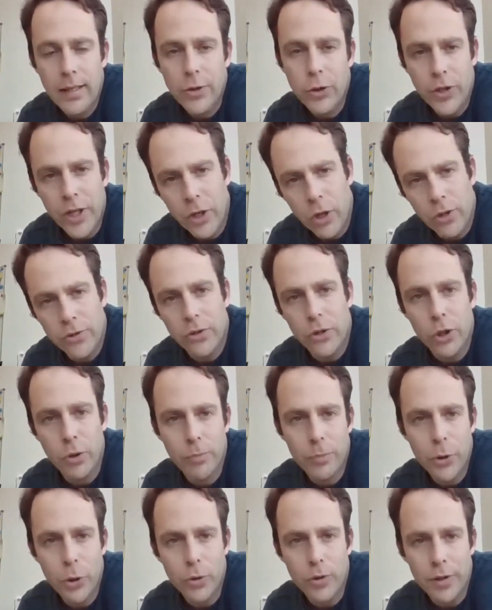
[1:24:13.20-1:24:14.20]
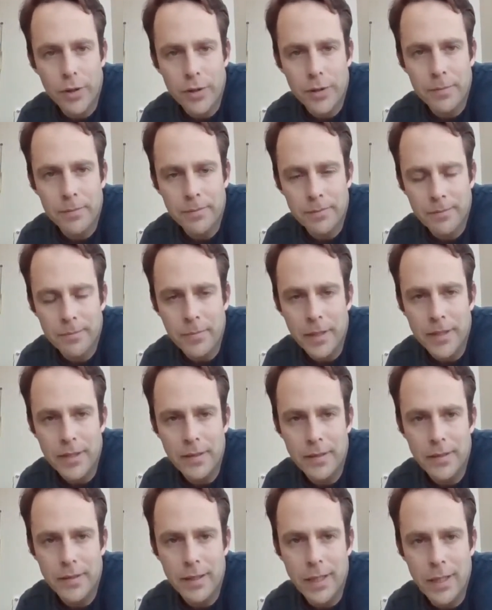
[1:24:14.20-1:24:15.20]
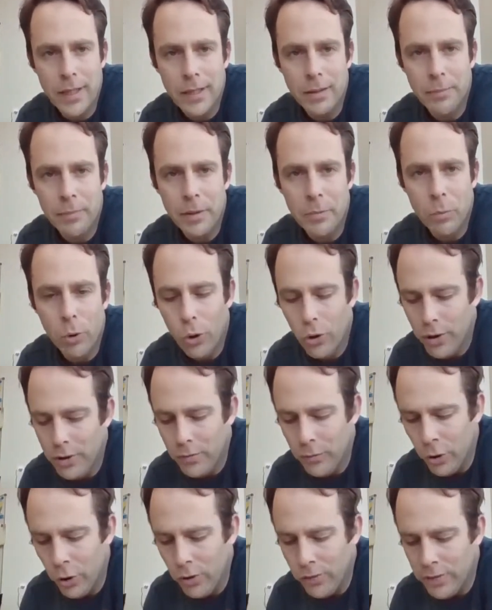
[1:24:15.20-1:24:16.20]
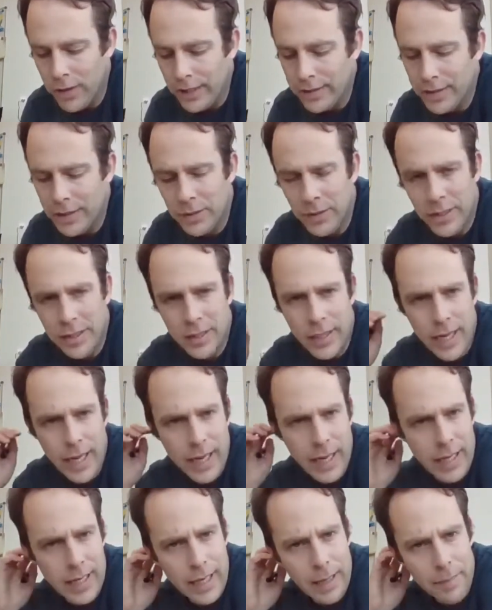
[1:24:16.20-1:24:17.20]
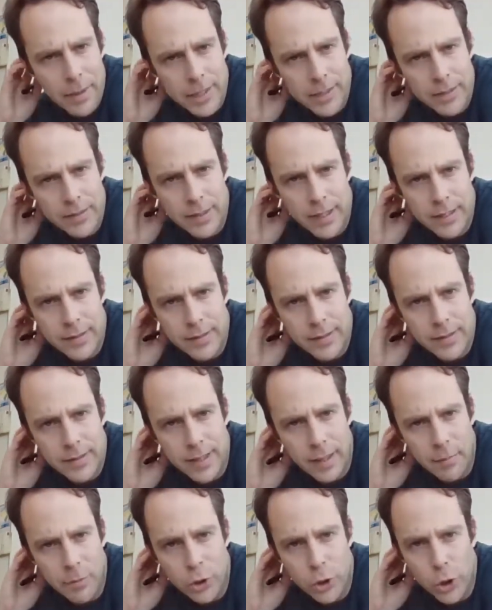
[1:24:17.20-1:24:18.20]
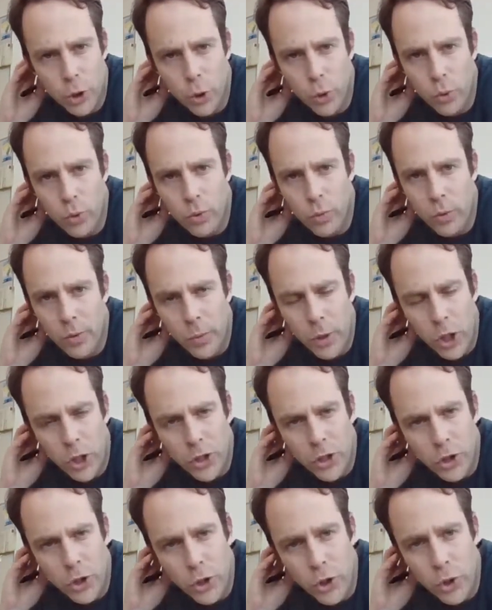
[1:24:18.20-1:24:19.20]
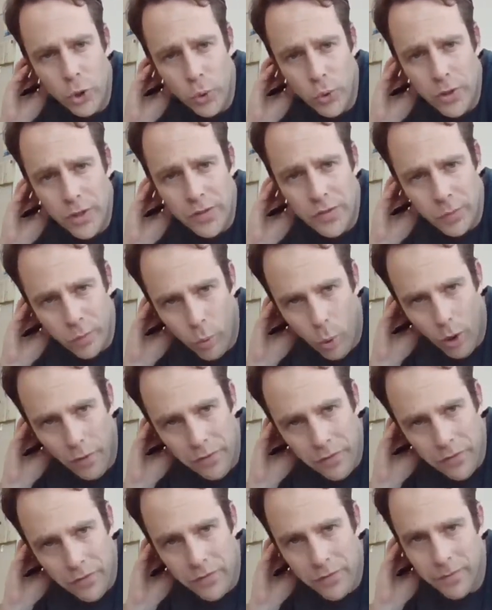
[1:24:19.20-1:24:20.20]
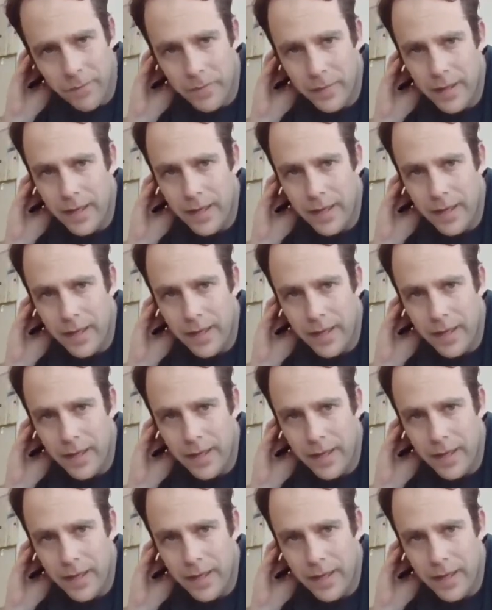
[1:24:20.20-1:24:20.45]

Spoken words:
You can also compute it, but this is a little bit more involved. I think in lab exercise number 2, we were going to do this once.